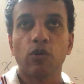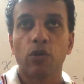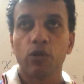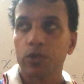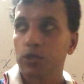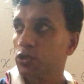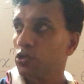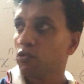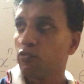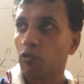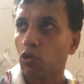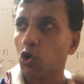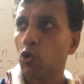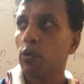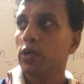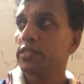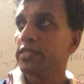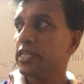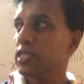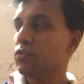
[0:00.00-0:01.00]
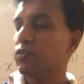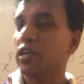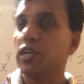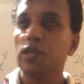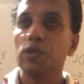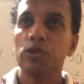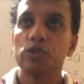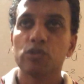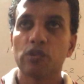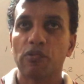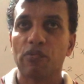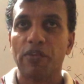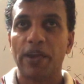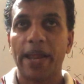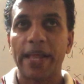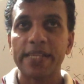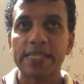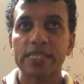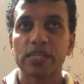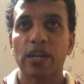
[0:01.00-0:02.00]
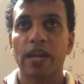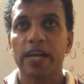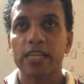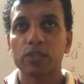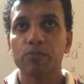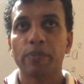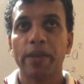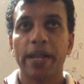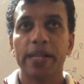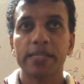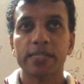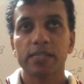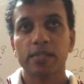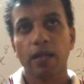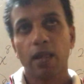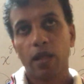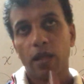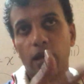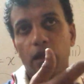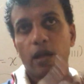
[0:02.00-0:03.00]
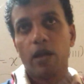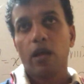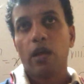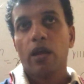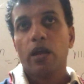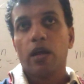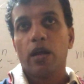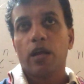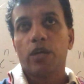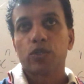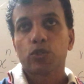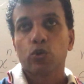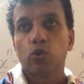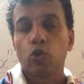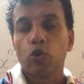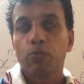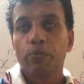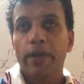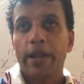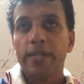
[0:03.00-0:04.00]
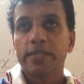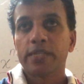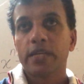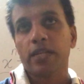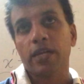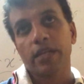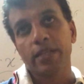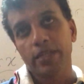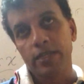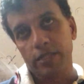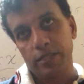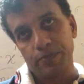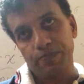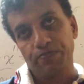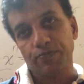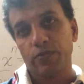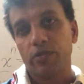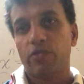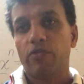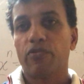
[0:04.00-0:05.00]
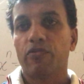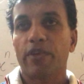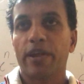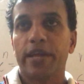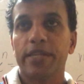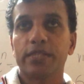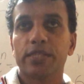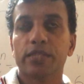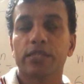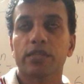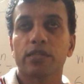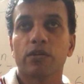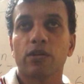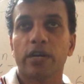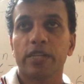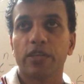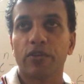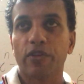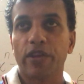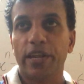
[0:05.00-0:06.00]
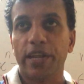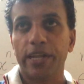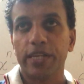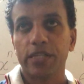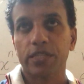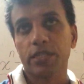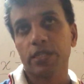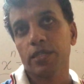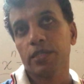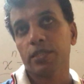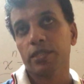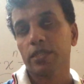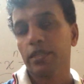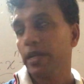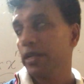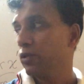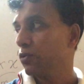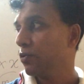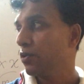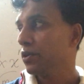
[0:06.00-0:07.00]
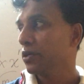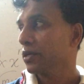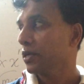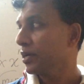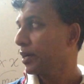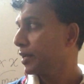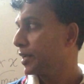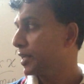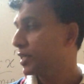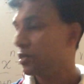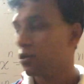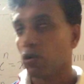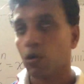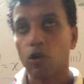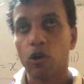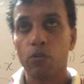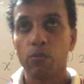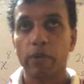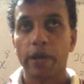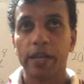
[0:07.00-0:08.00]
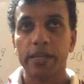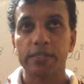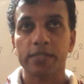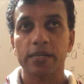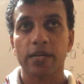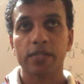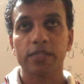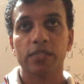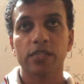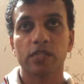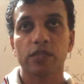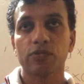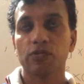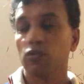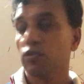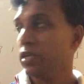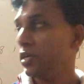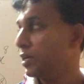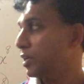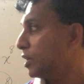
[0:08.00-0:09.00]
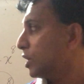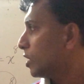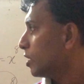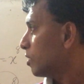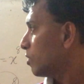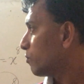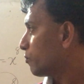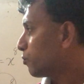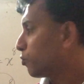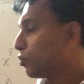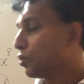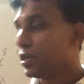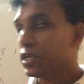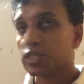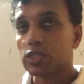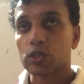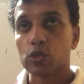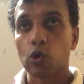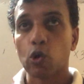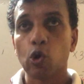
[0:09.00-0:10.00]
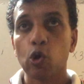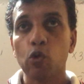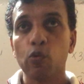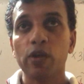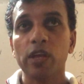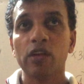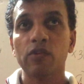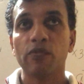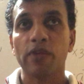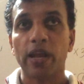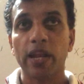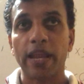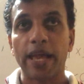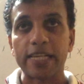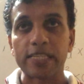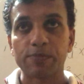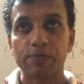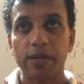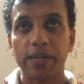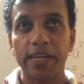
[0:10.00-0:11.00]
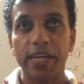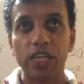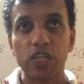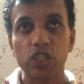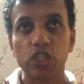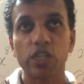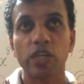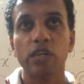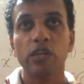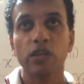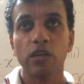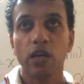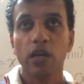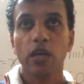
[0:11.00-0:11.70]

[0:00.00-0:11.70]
Also forward these videos your friends, classmates, schoolmates and other friends or other relations, then you will credit all my successfully fully solving well explanation